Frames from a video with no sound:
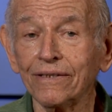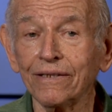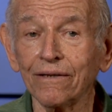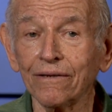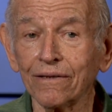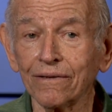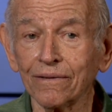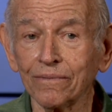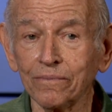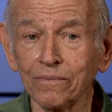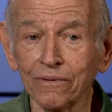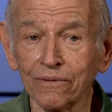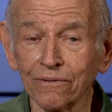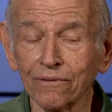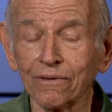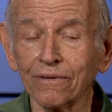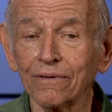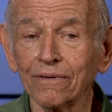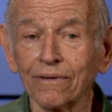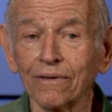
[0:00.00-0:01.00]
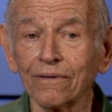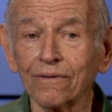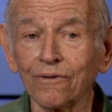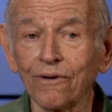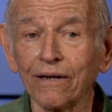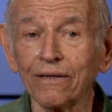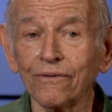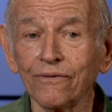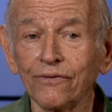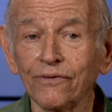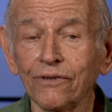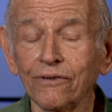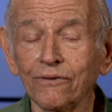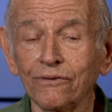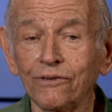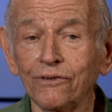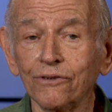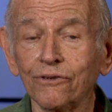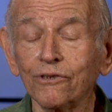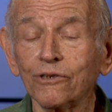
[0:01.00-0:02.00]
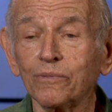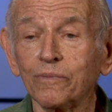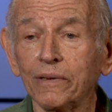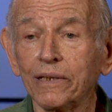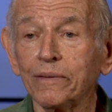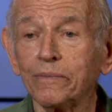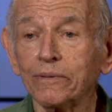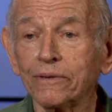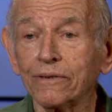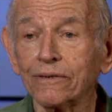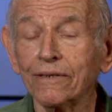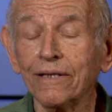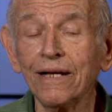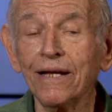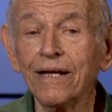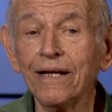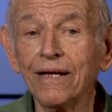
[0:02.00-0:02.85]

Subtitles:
There are quite a few Jewish people,